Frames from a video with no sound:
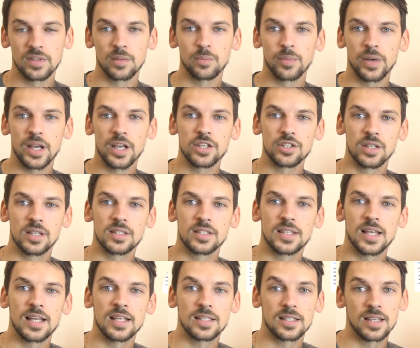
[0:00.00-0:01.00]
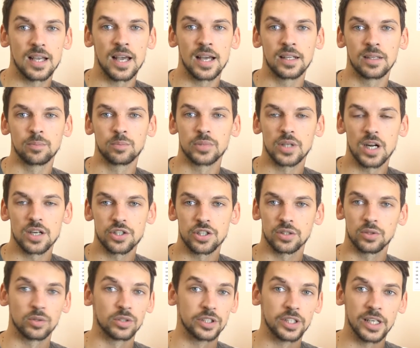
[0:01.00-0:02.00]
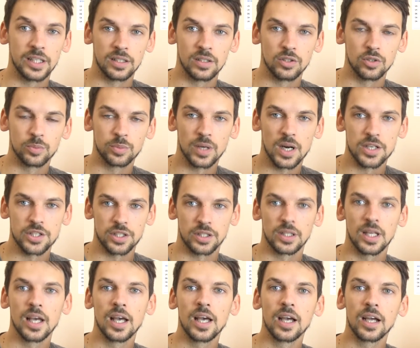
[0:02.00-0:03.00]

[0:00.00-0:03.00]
that page that says add a project or create a new project.